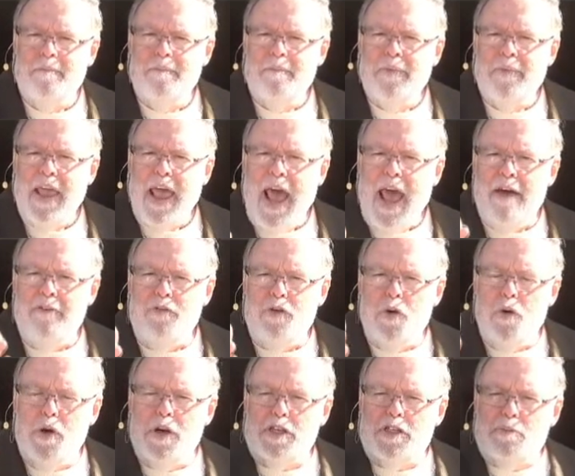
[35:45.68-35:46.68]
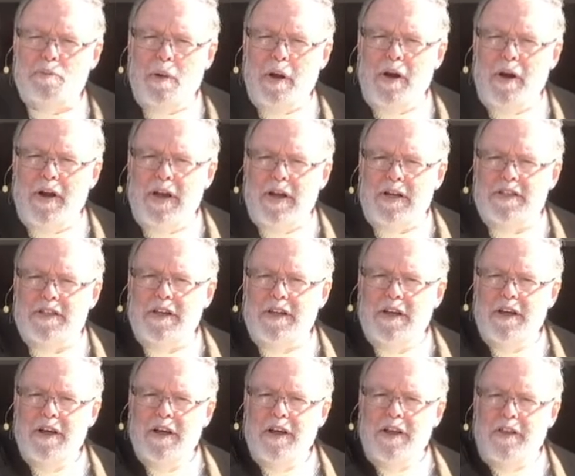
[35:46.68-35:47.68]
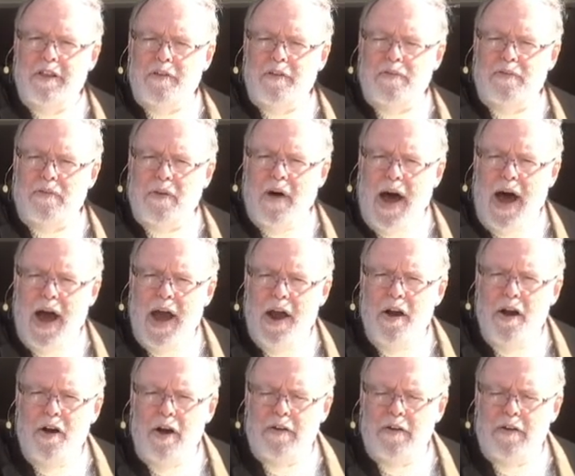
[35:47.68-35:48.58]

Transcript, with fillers: Have you experienced the fire